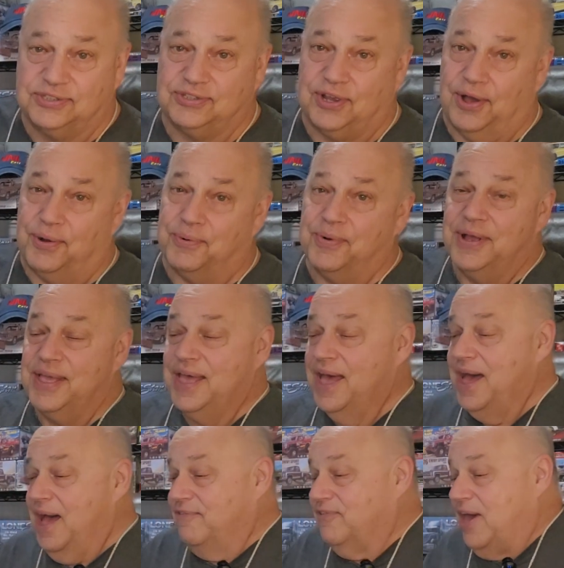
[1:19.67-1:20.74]
So
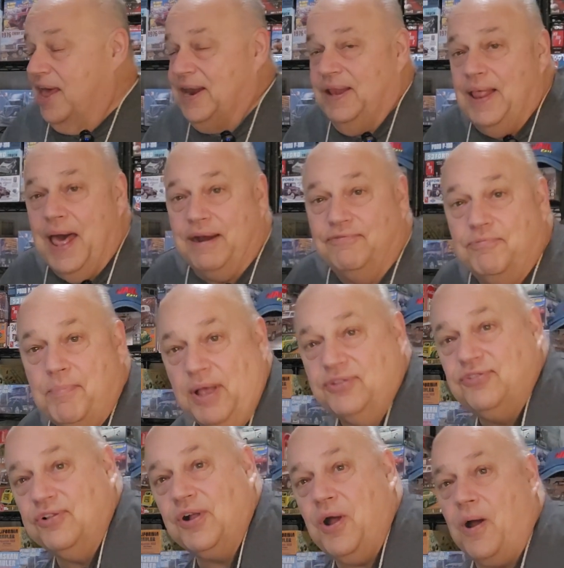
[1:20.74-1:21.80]
I've got a lot of
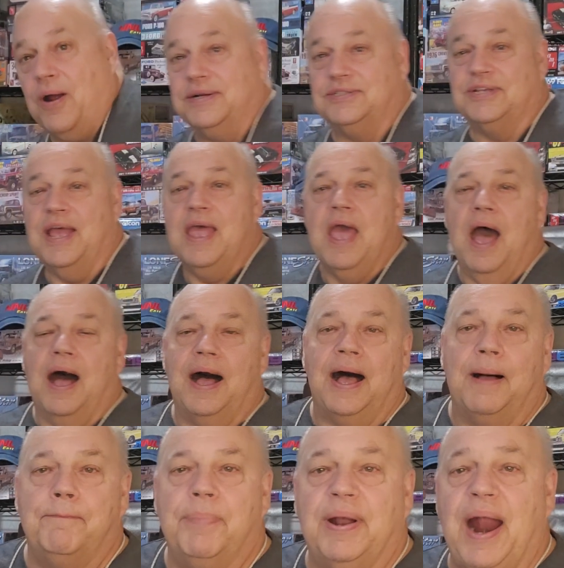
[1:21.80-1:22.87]
muscle cars.
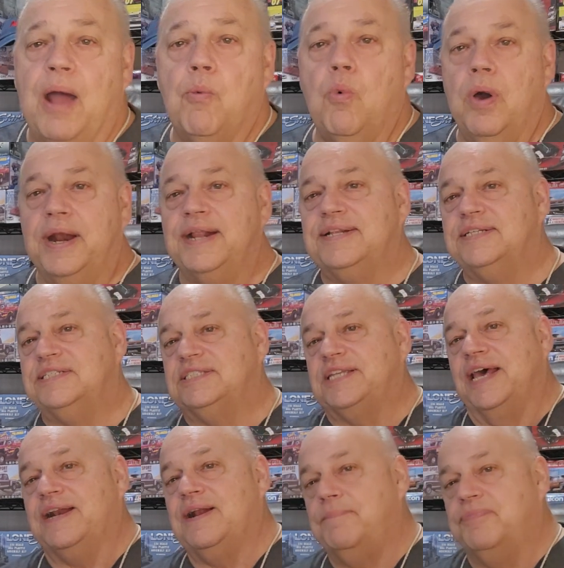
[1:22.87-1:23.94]
But I wanted to
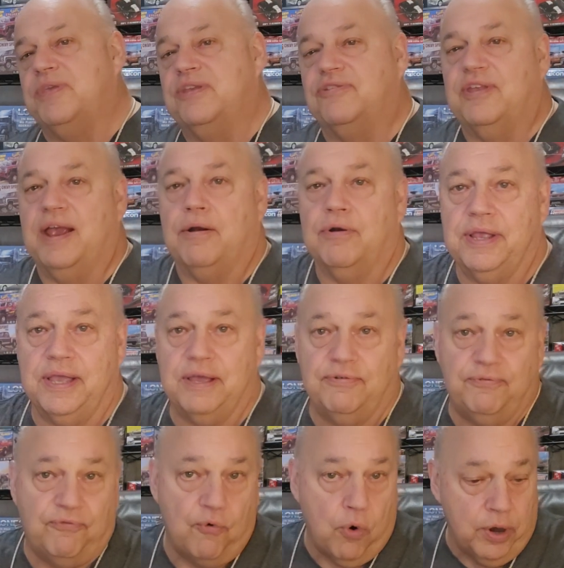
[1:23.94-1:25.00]
set up this area
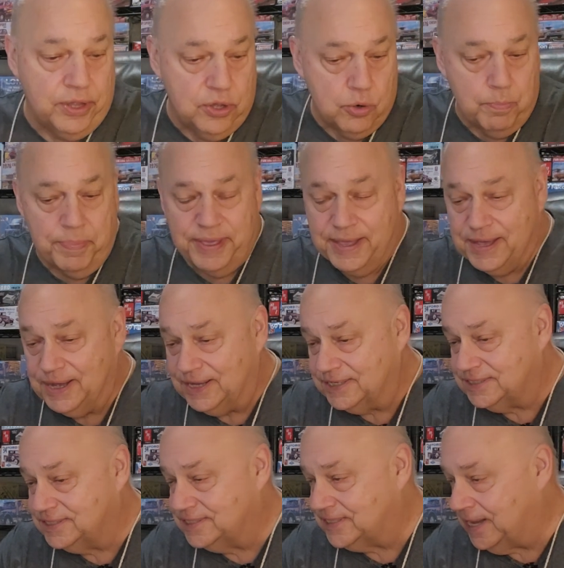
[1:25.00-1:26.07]
for you
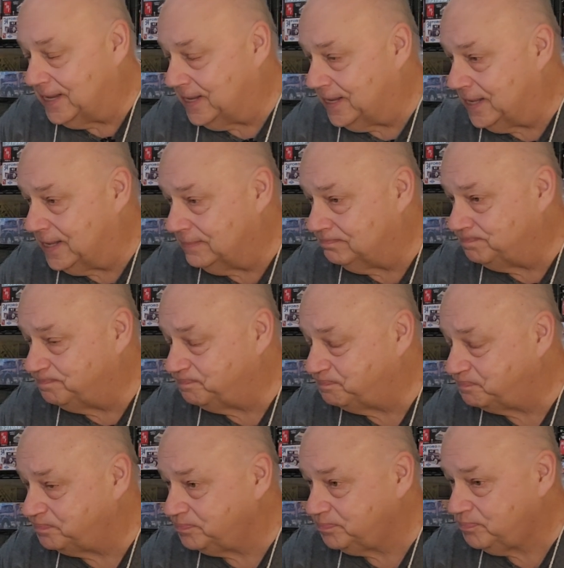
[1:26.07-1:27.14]
because,
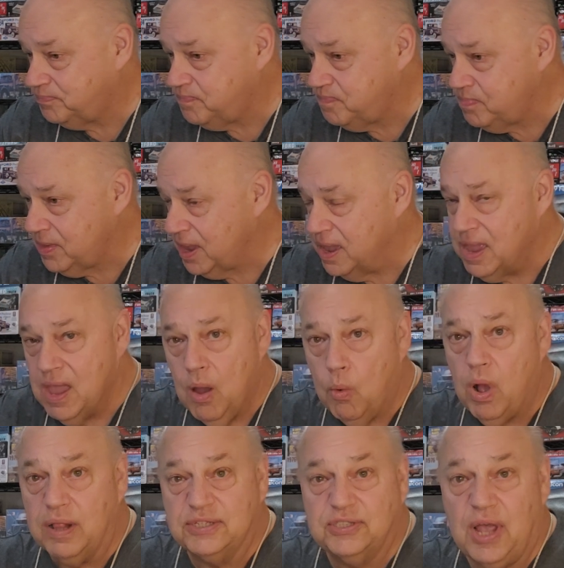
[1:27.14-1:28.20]

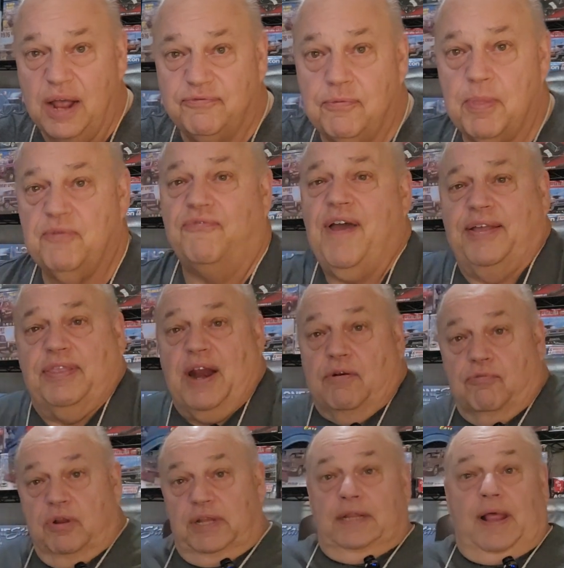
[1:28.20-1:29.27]
well, aside from the fact that I
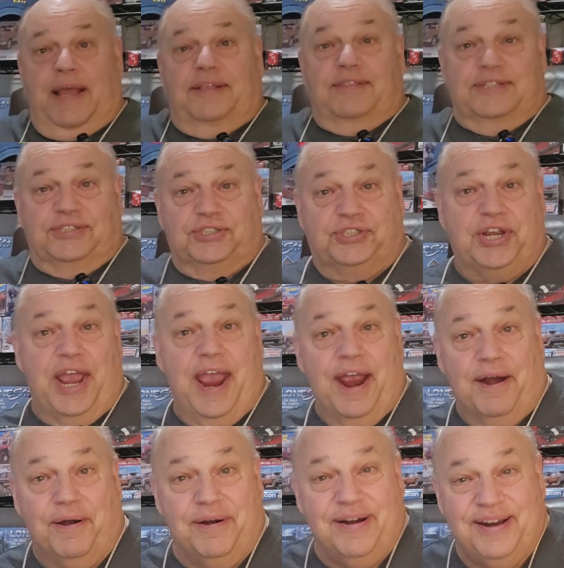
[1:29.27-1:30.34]
really like this
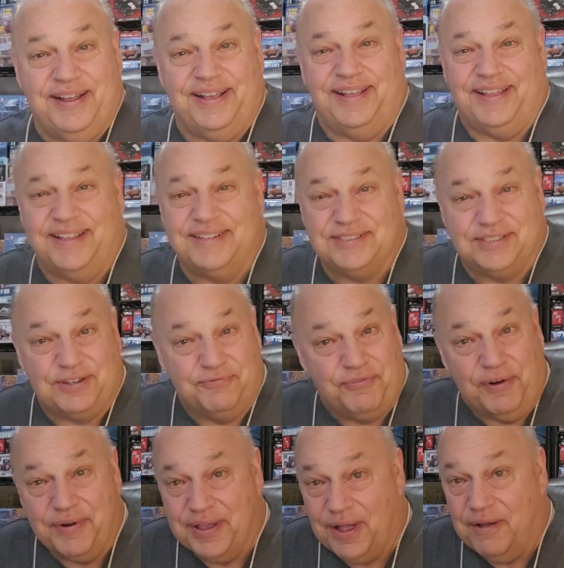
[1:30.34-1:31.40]
chair, this is a
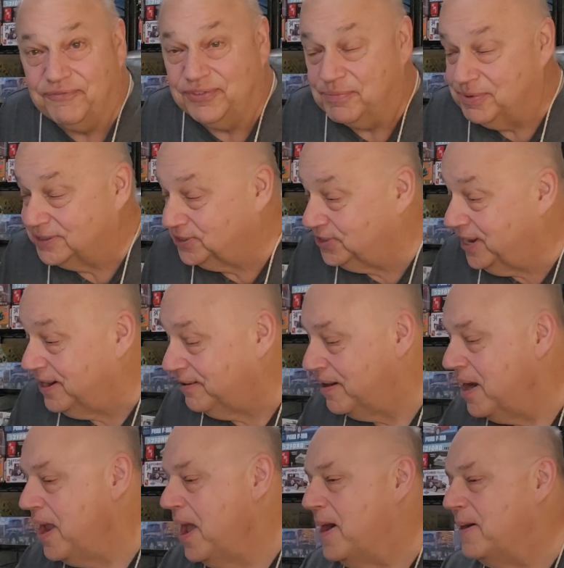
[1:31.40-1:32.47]
very comfortable chair.
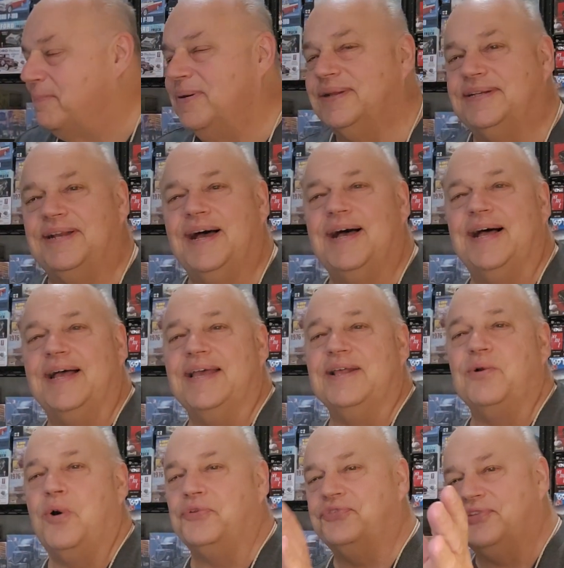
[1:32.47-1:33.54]
But
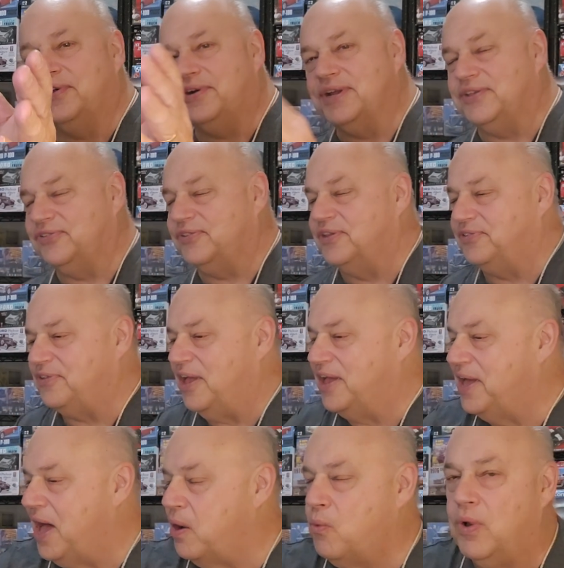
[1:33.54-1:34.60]
in all seriousness,
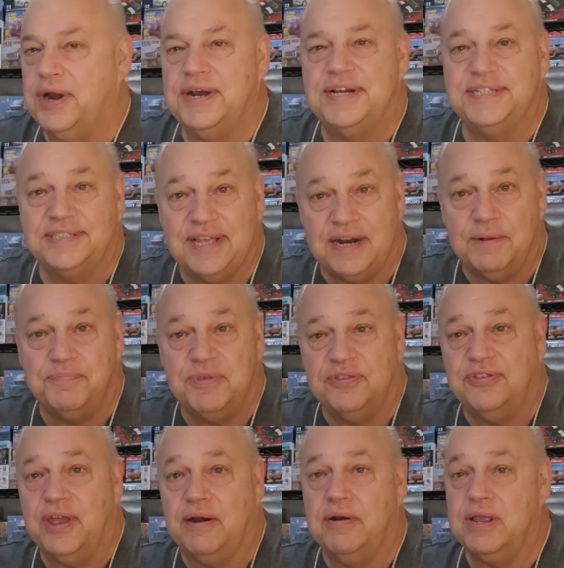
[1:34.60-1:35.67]
I wanted to set up
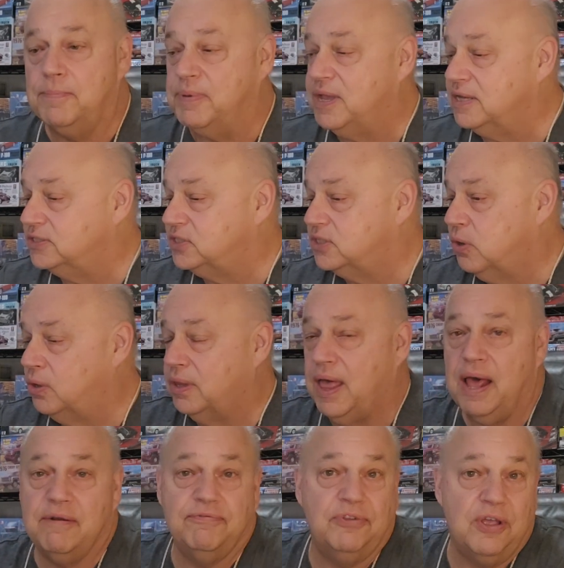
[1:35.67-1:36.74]
this area because, you know, a
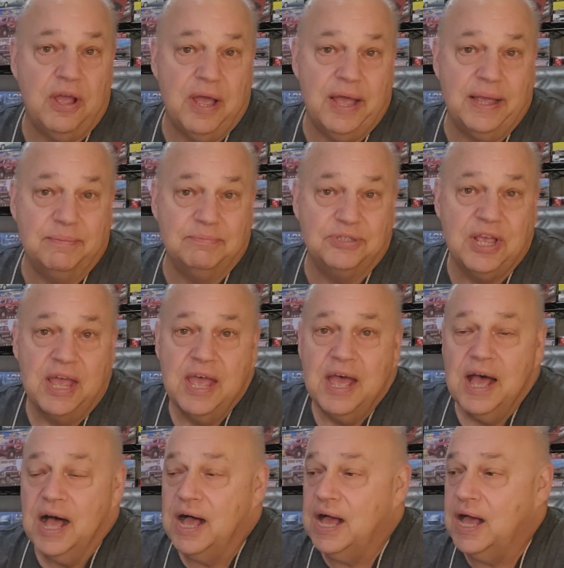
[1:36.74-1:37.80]
lot of times
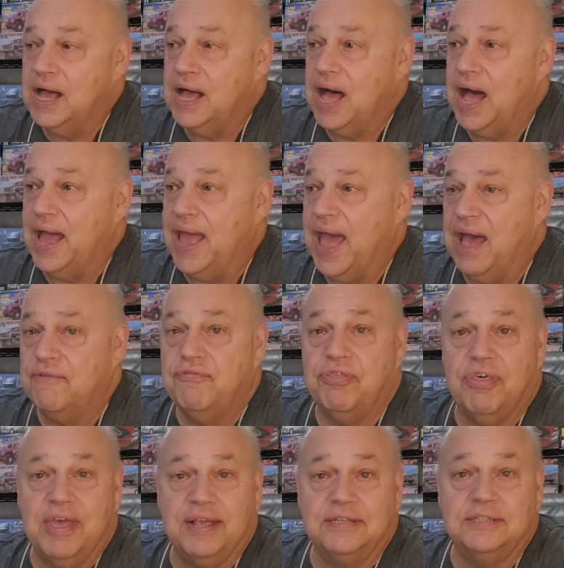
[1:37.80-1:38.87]
I have
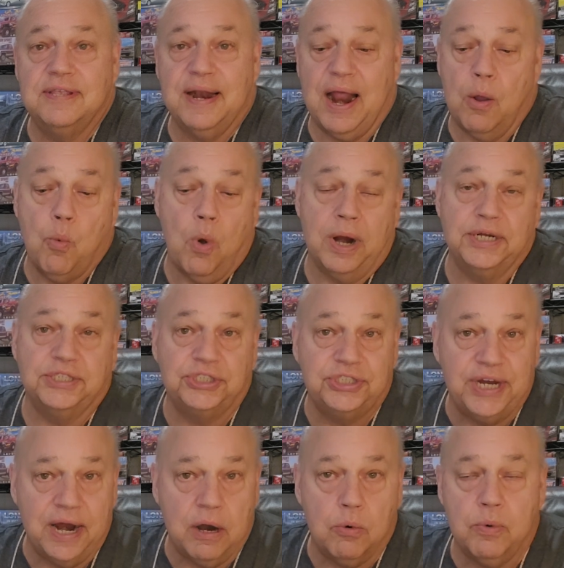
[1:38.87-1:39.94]
things that I want to
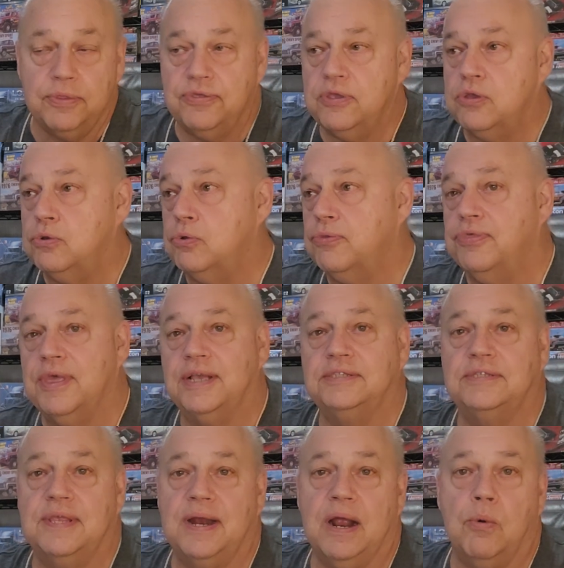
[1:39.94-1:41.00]
share with you,
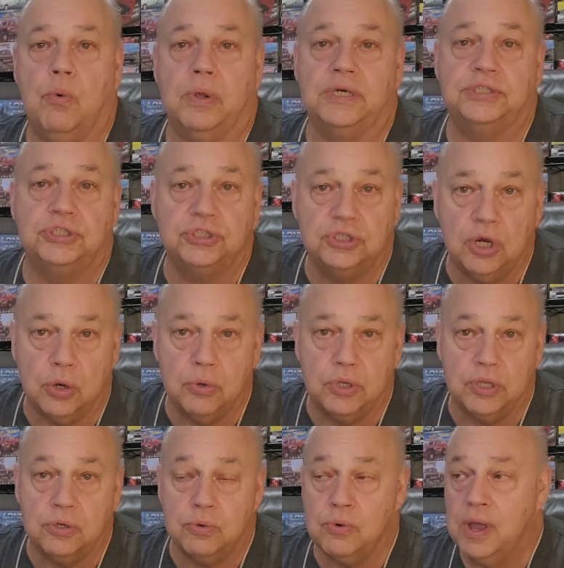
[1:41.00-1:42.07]
things that I want to show
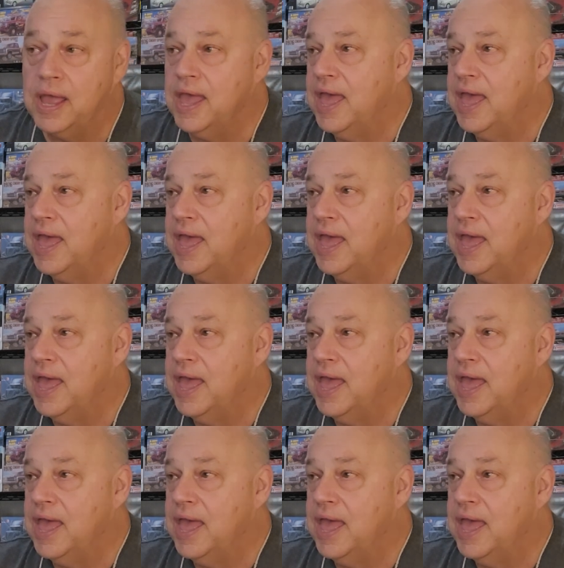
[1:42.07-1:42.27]
you.